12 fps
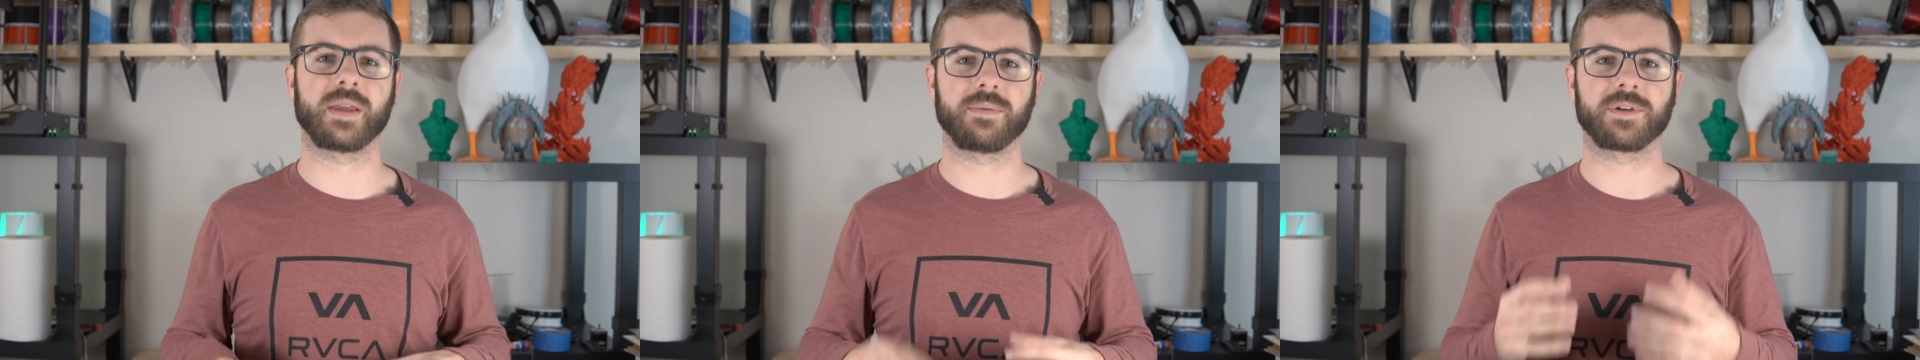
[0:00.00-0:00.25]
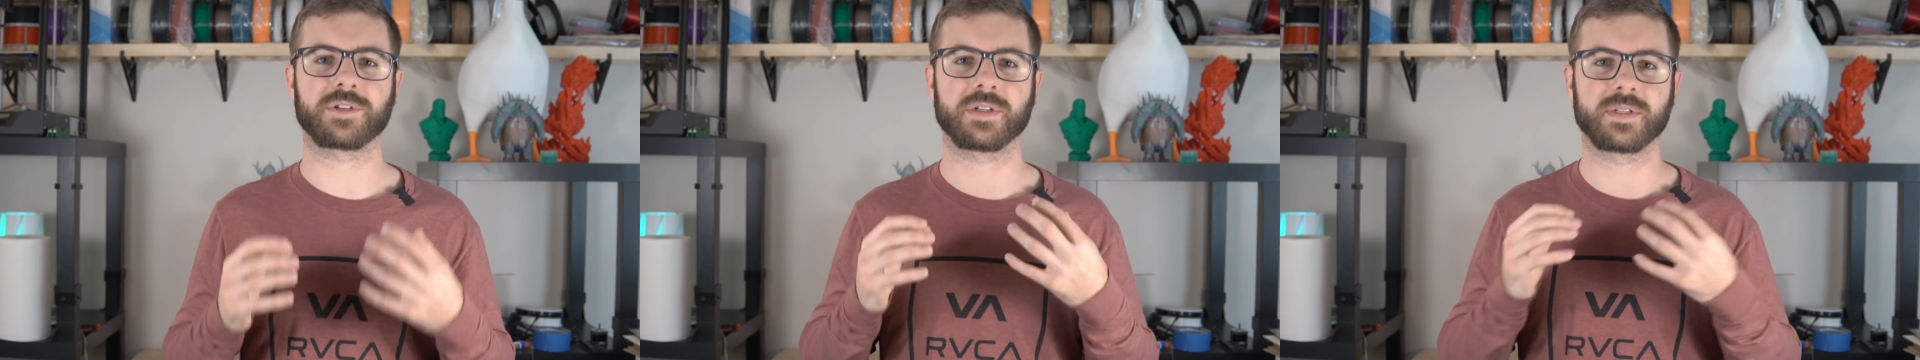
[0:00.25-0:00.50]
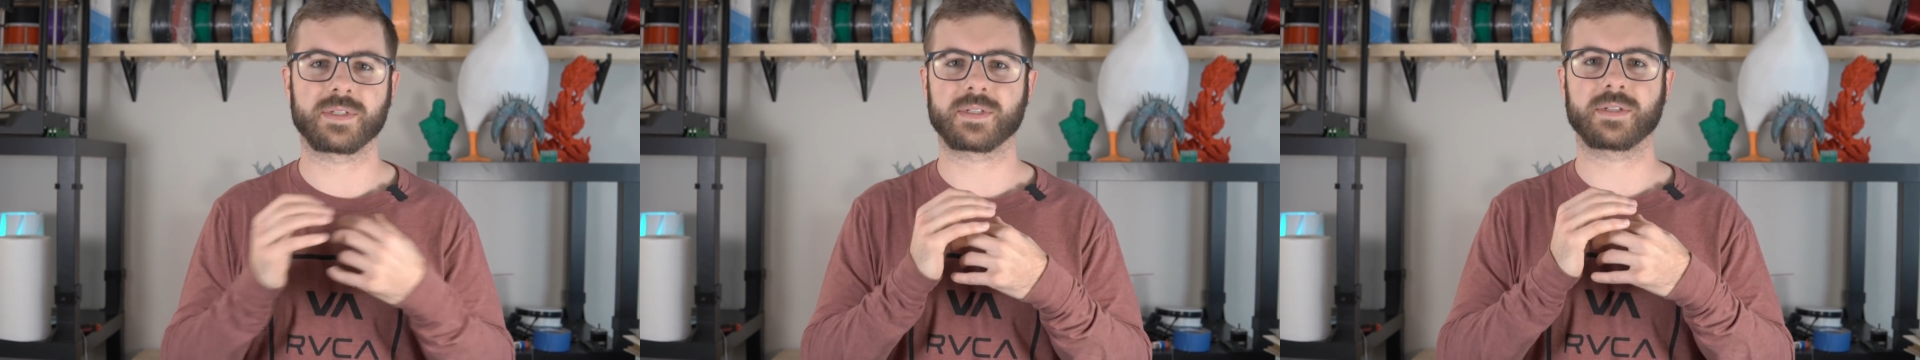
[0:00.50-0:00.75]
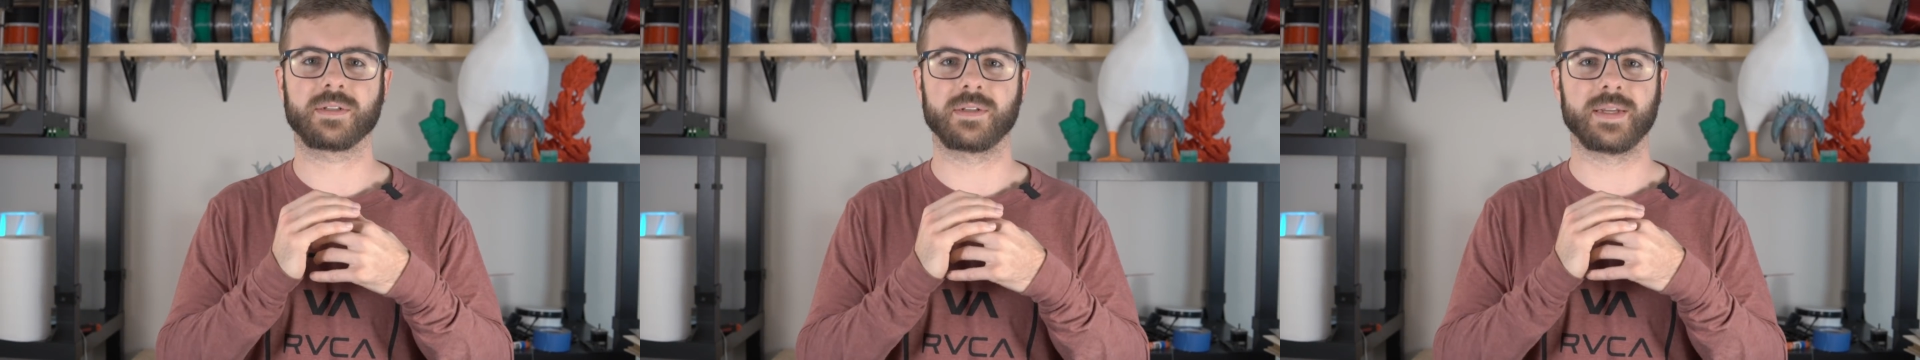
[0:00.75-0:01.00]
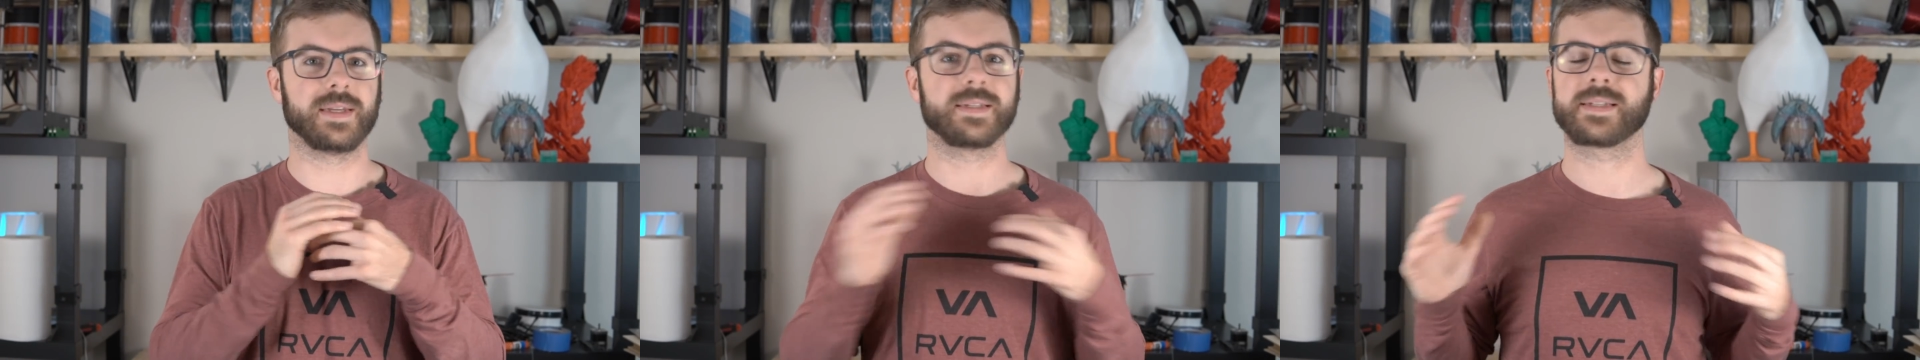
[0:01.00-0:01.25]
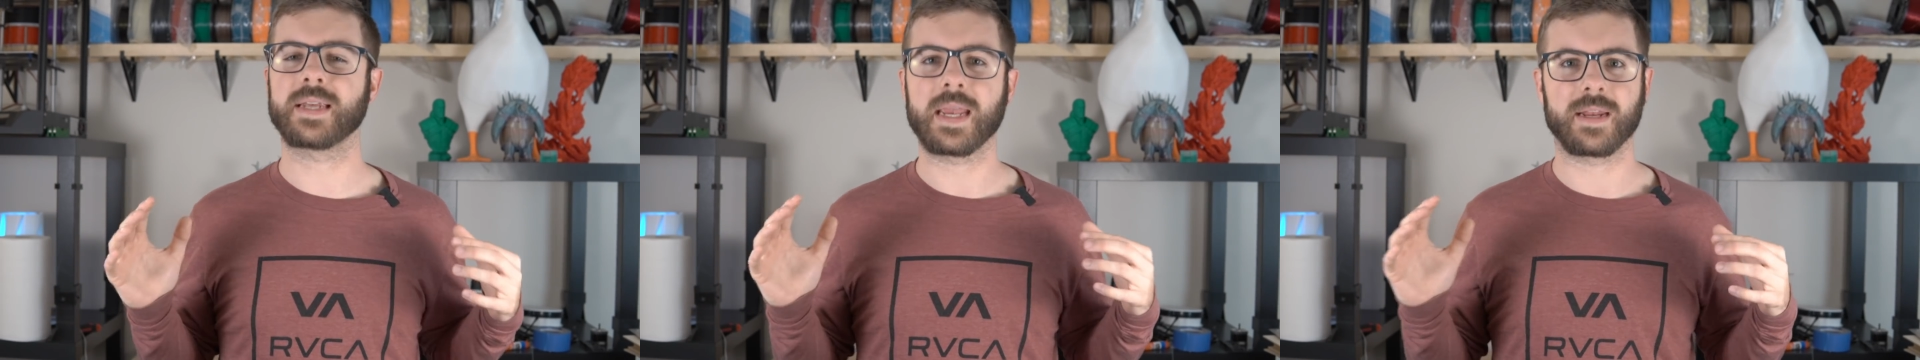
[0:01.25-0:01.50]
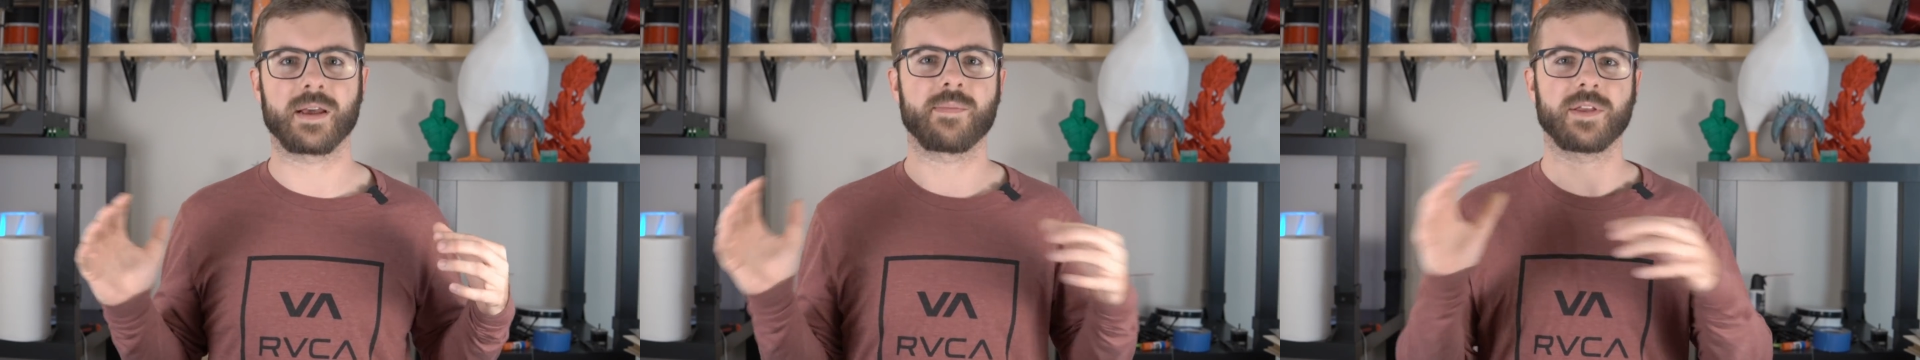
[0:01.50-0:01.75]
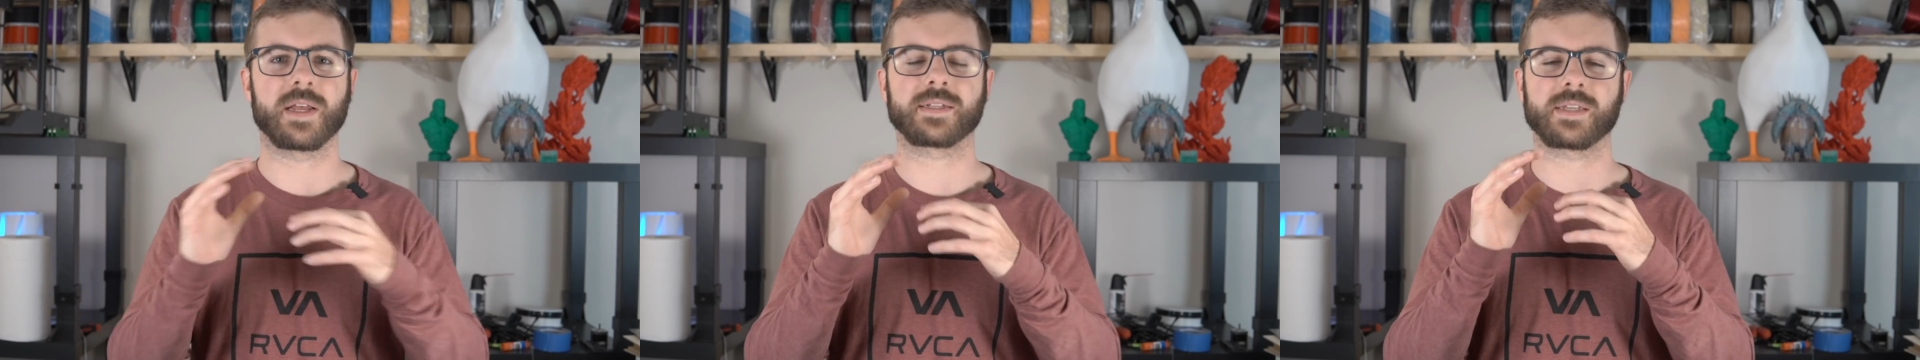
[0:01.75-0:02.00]
which is insane. I
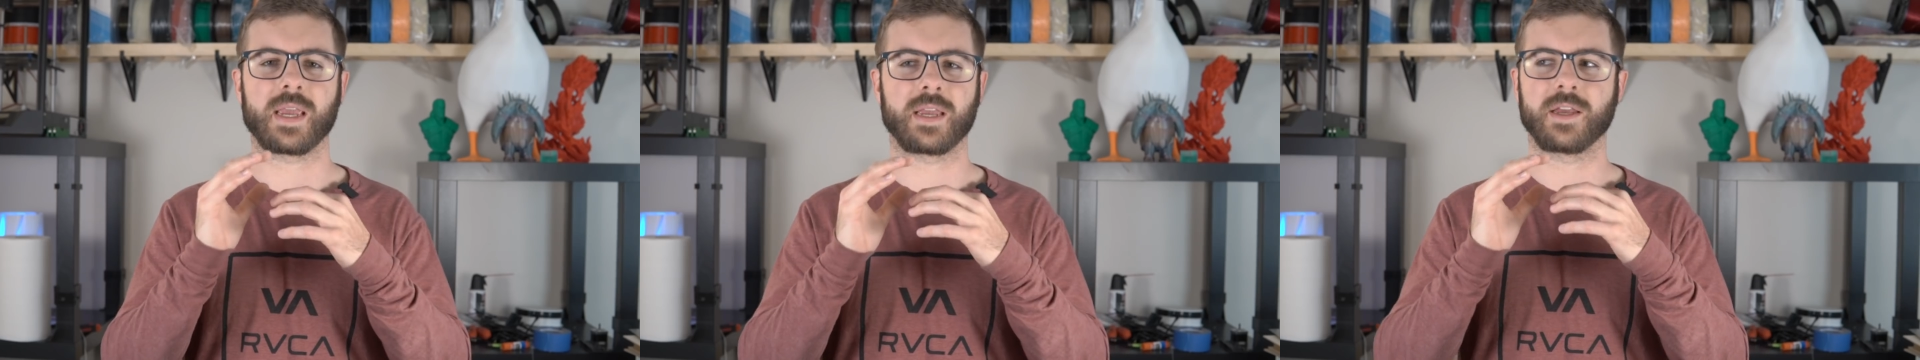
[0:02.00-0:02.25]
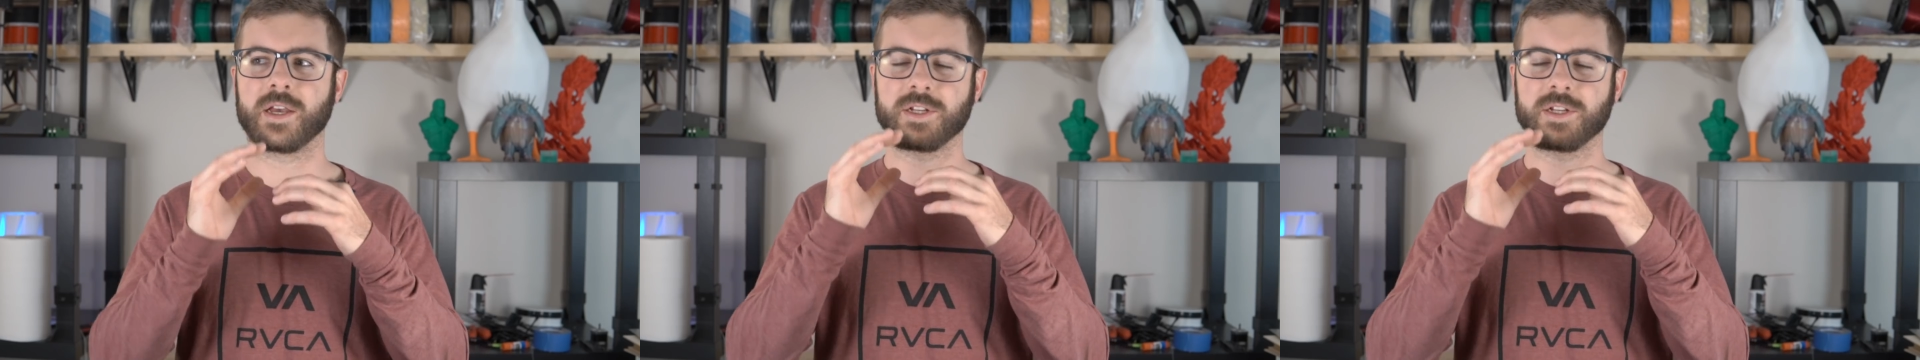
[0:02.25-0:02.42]
mean, that's a